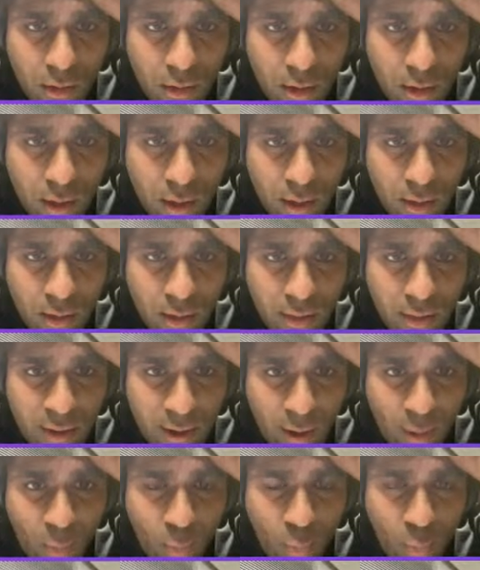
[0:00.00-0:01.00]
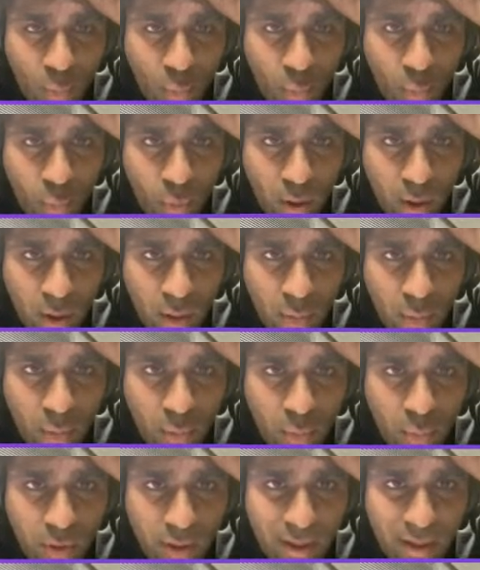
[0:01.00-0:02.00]
And in that way
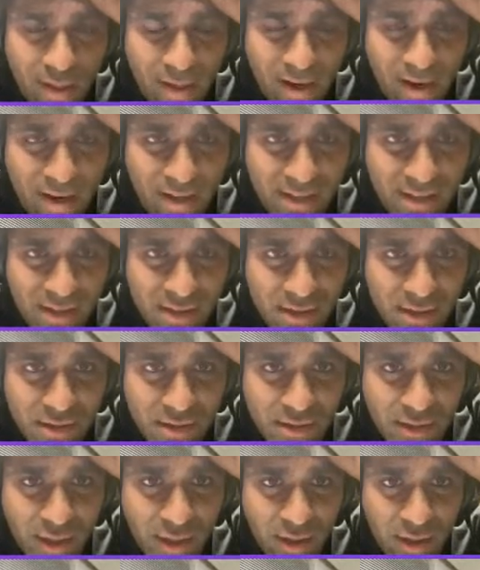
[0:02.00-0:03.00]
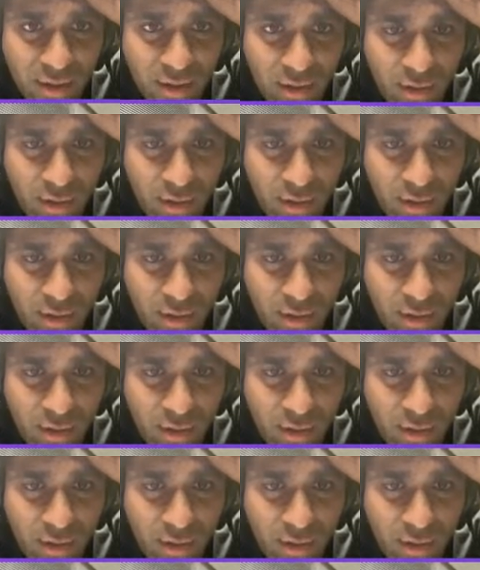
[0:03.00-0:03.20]
we can access the